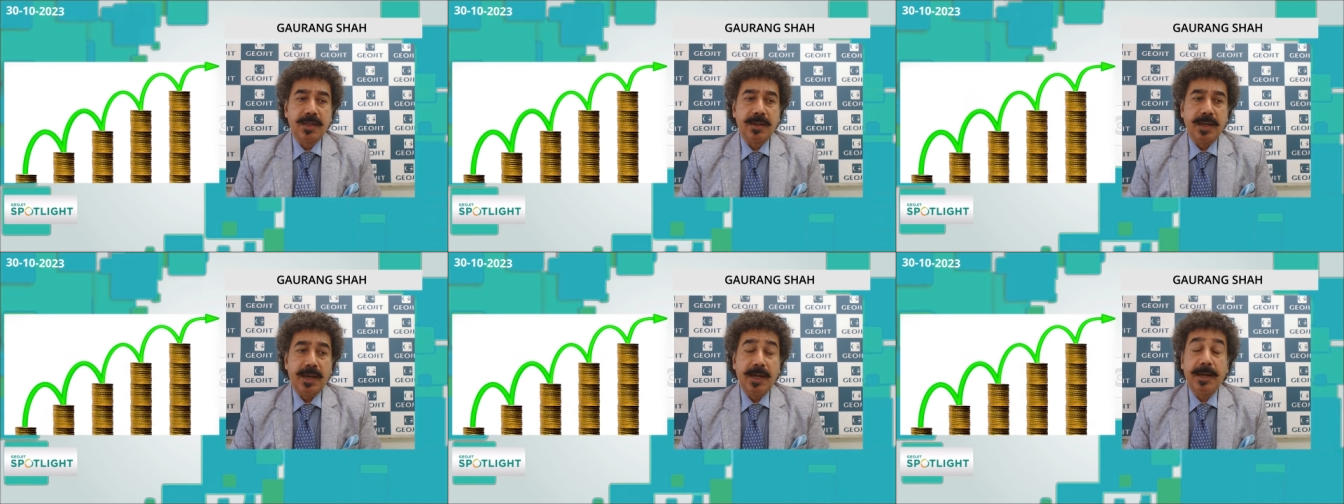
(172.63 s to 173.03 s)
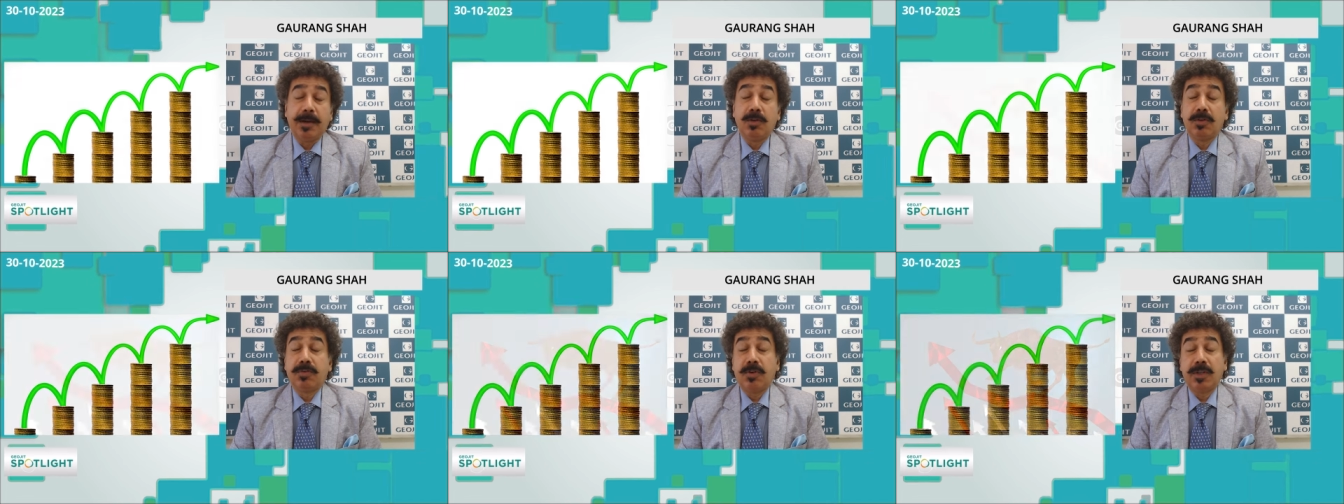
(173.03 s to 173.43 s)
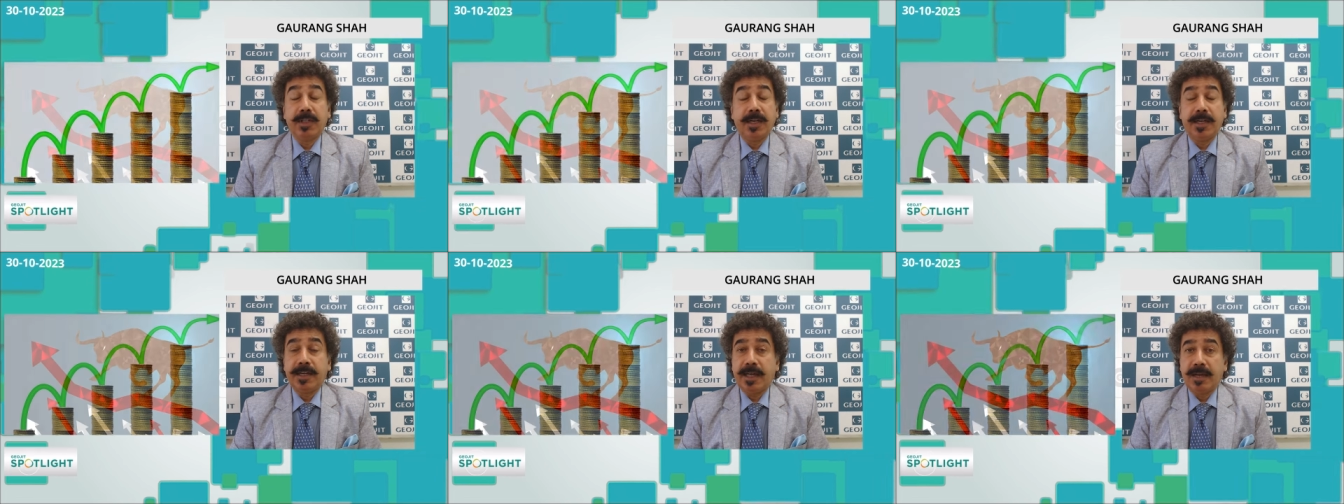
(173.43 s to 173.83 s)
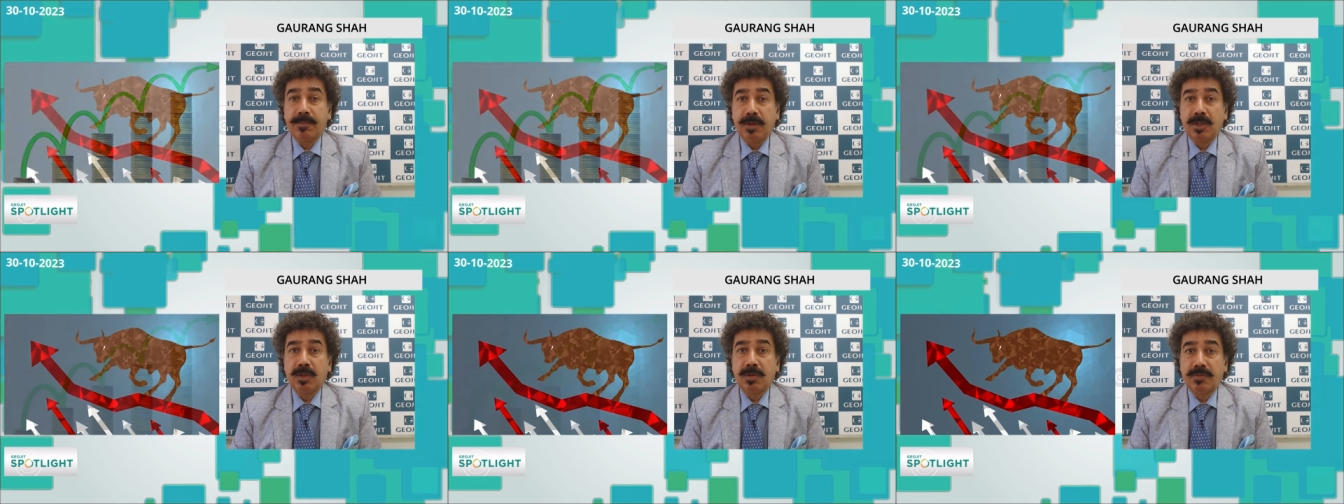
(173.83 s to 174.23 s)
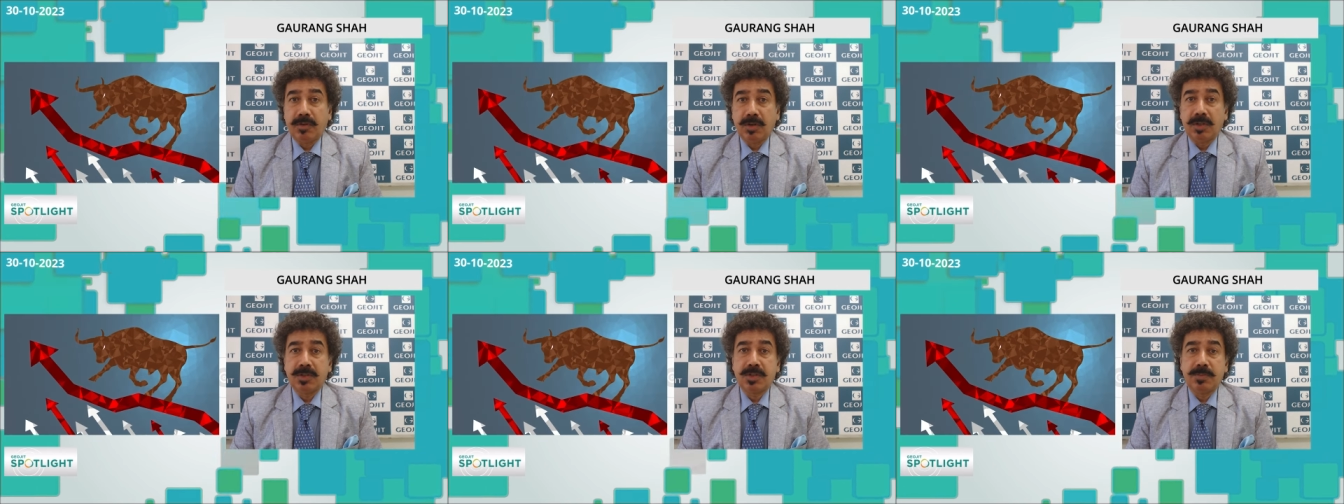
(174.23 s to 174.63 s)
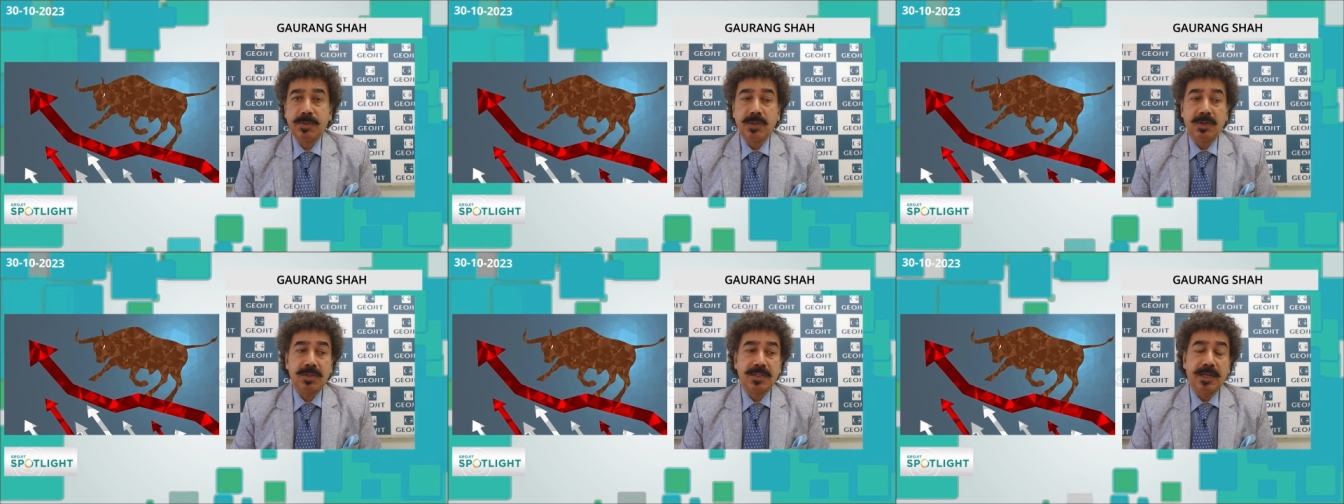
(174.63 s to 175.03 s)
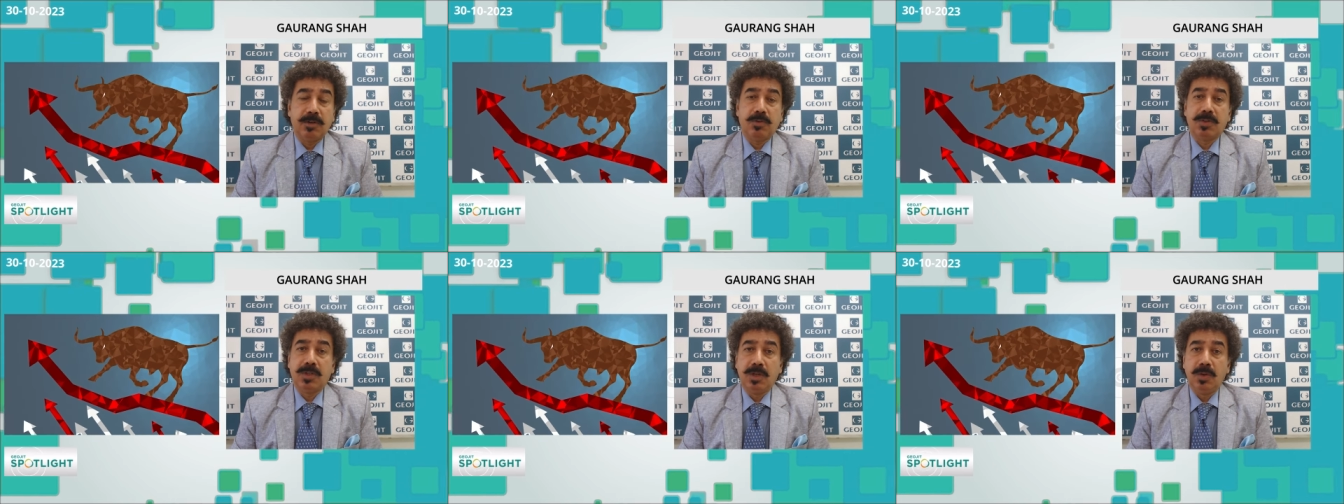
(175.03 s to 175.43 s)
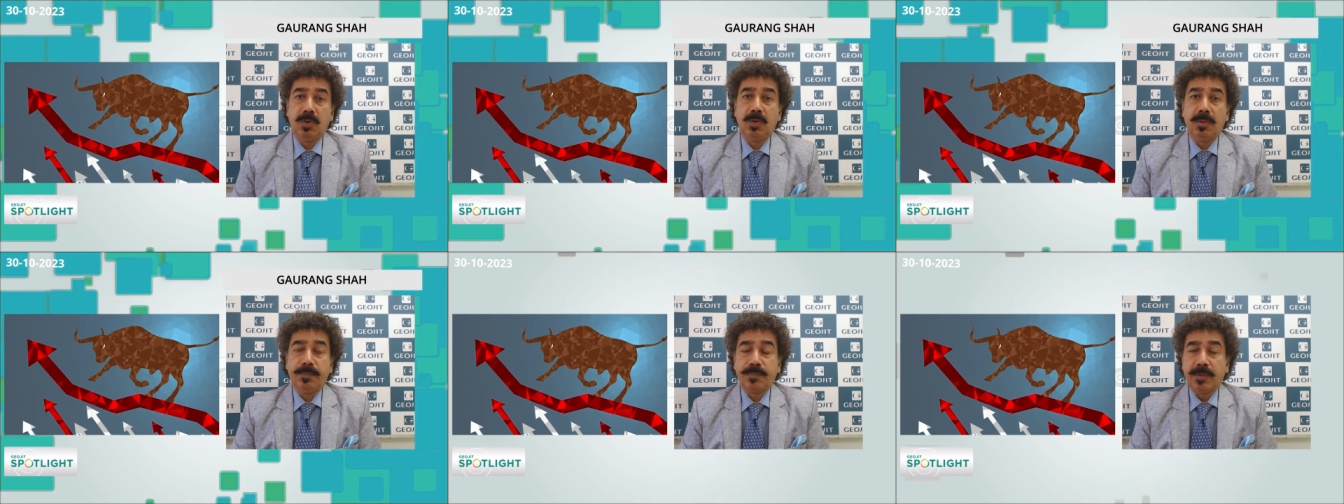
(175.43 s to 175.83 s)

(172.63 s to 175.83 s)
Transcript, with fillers: held out for the entire month of August, because that was the low,